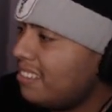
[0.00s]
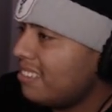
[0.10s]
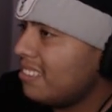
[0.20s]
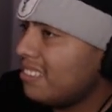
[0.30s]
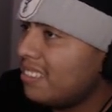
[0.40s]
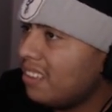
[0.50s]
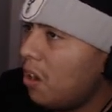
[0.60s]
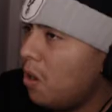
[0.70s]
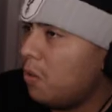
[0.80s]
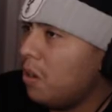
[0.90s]
Ready? Oh,
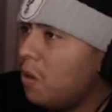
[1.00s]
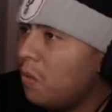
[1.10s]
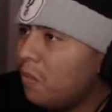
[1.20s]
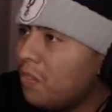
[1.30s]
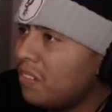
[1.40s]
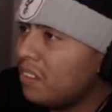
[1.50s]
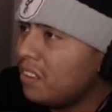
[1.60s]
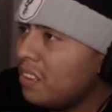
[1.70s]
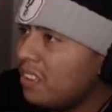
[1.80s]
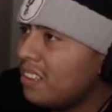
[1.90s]
go moderate these
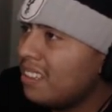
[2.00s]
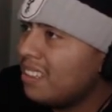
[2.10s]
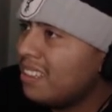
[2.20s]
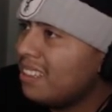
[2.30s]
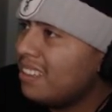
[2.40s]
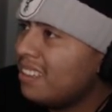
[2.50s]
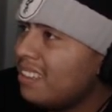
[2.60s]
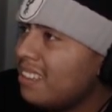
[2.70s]
damn robots!